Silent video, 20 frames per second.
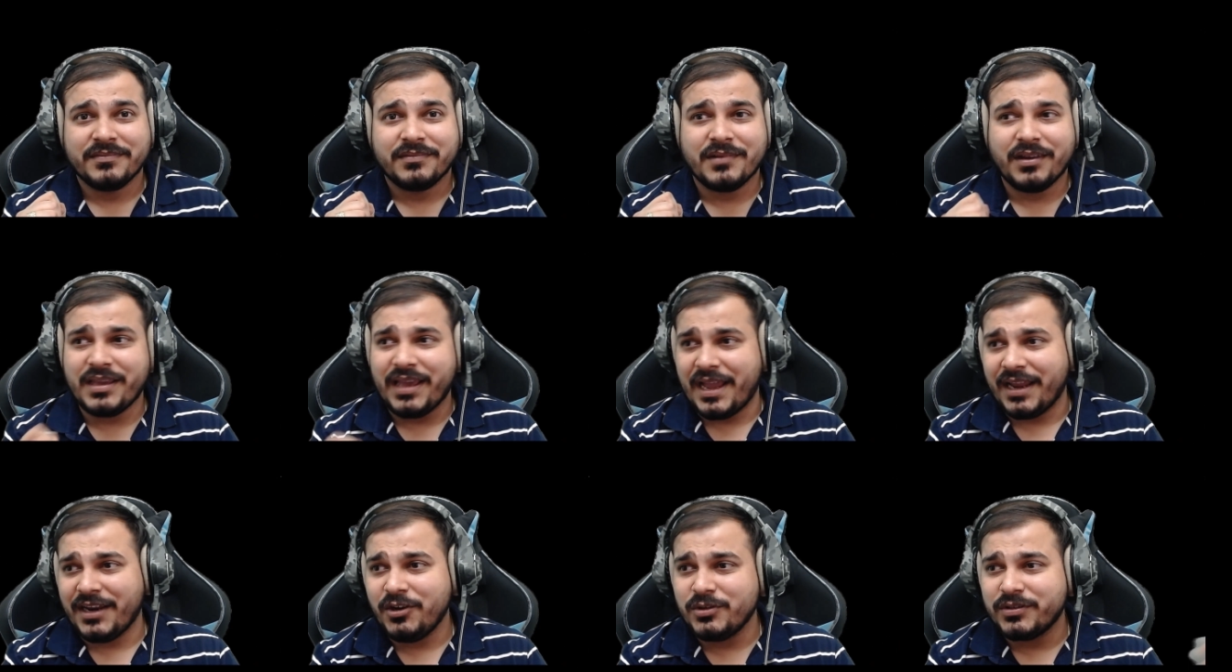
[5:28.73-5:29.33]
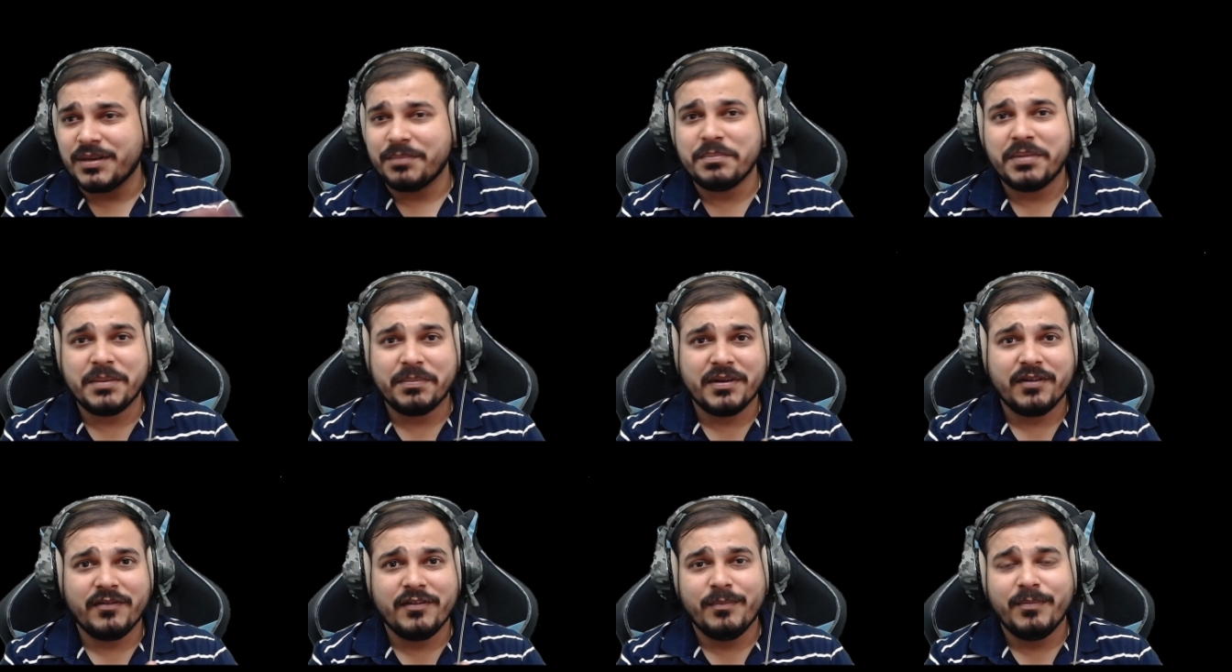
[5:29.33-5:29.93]
Okay, I know some
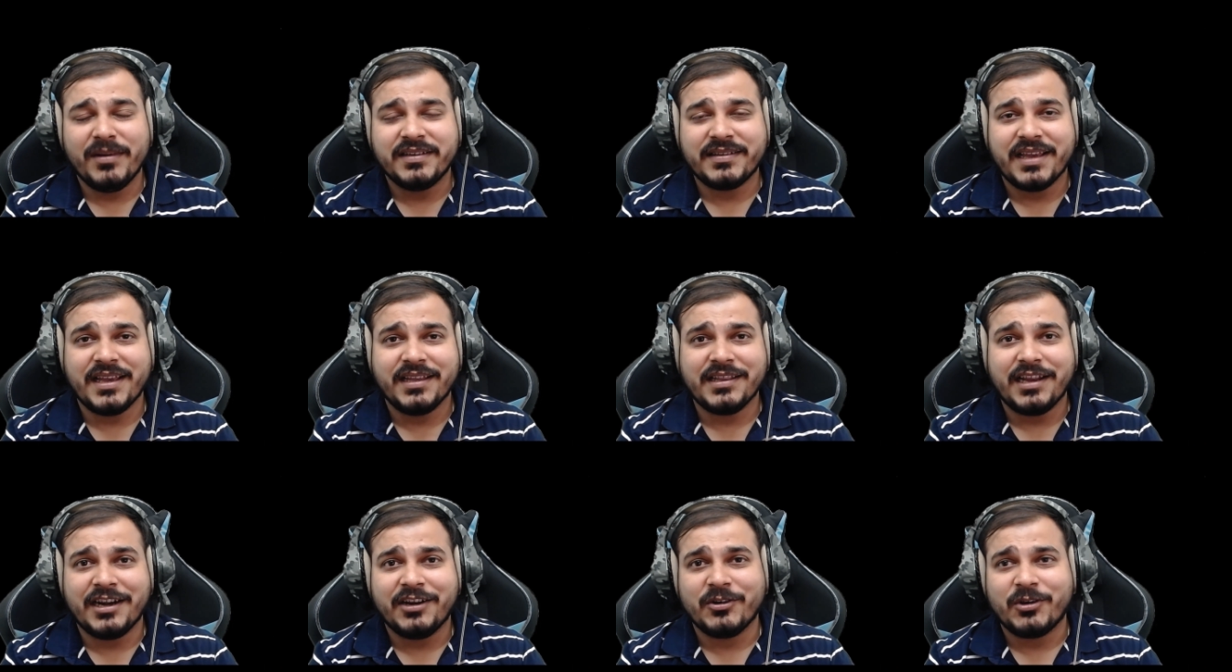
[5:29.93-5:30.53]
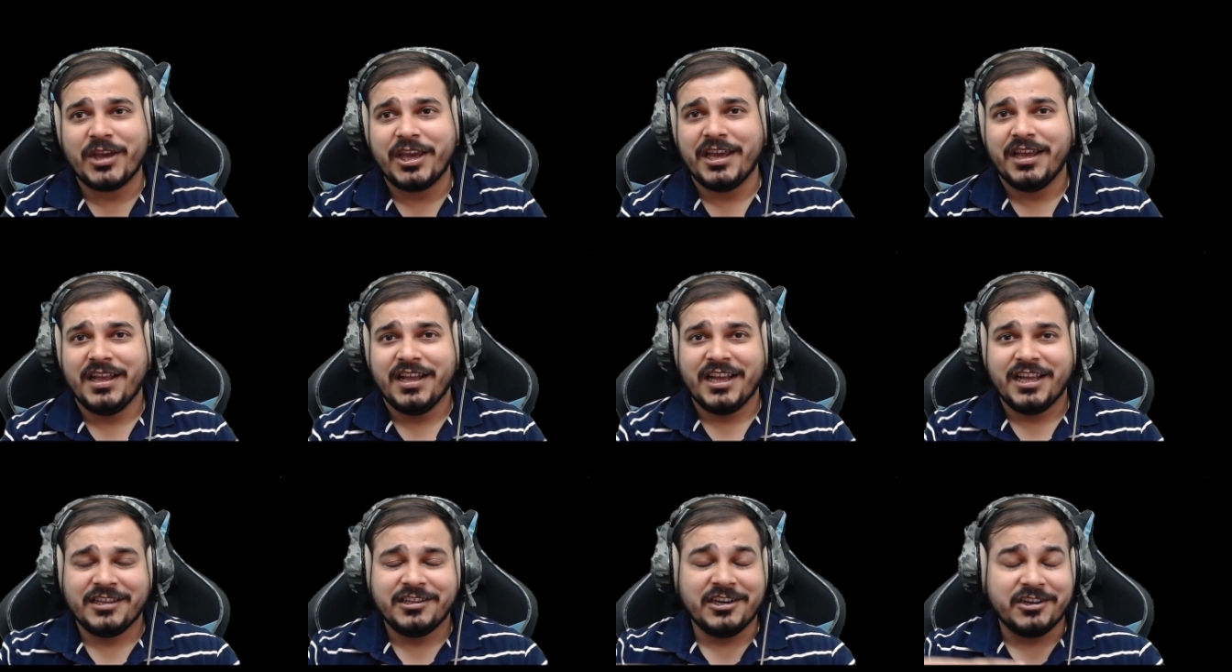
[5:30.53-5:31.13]
people will be saying that, okay,
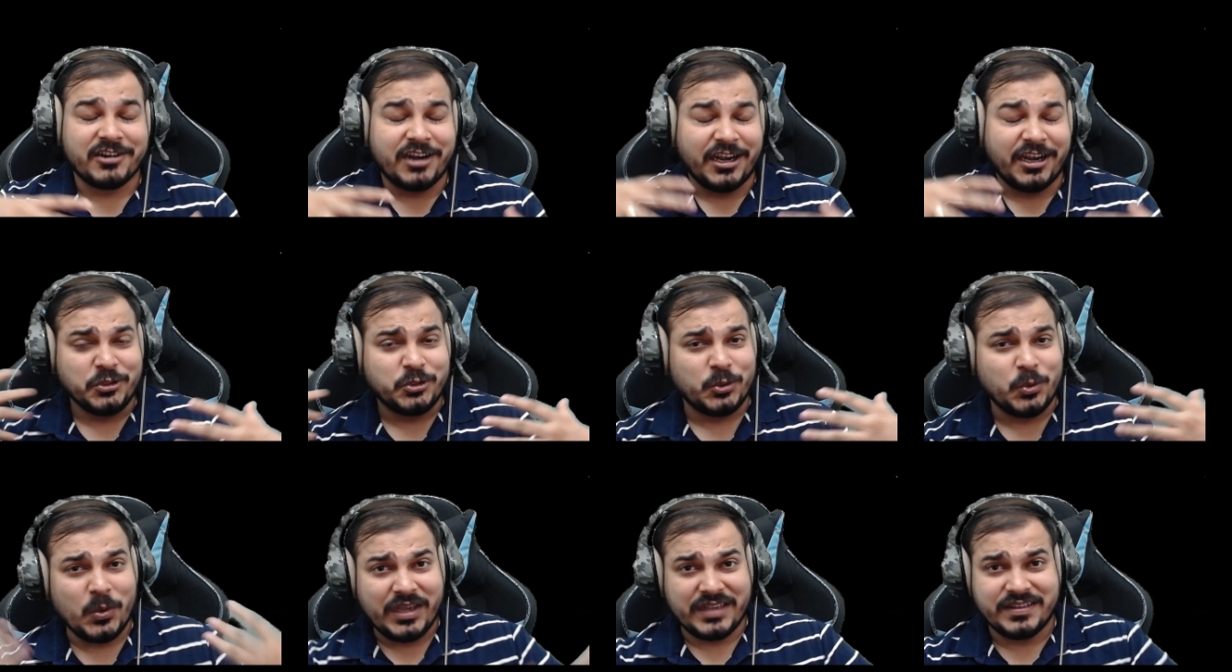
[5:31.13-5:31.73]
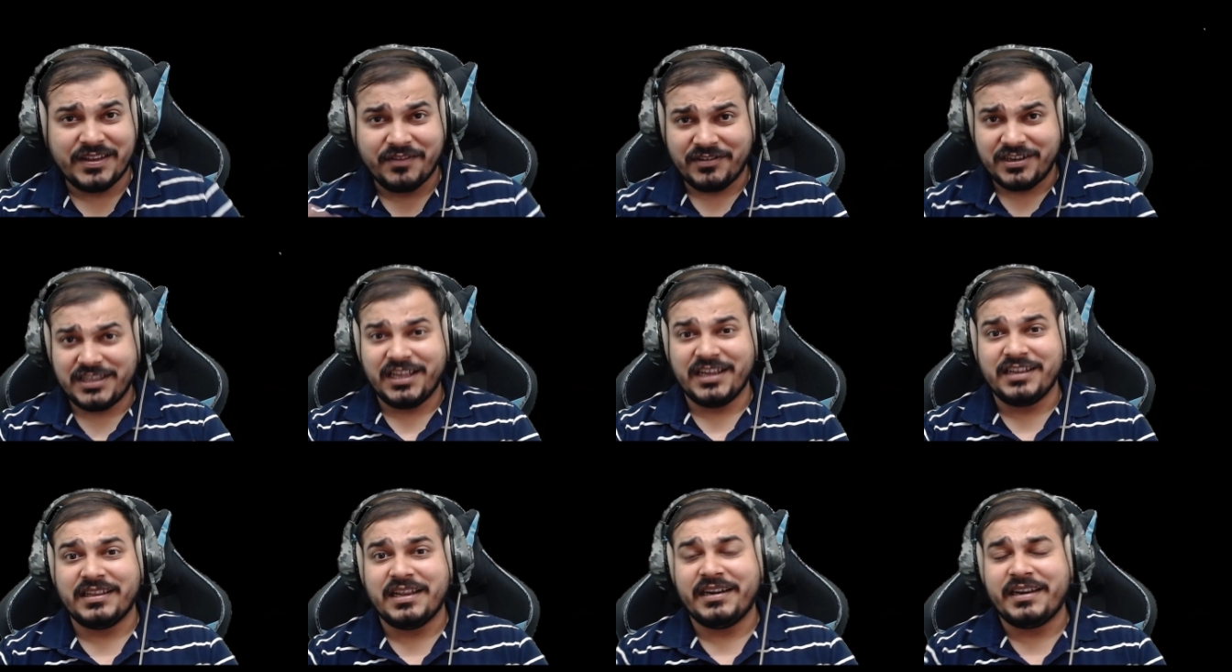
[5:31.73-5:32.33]
they'll try to showcase everything.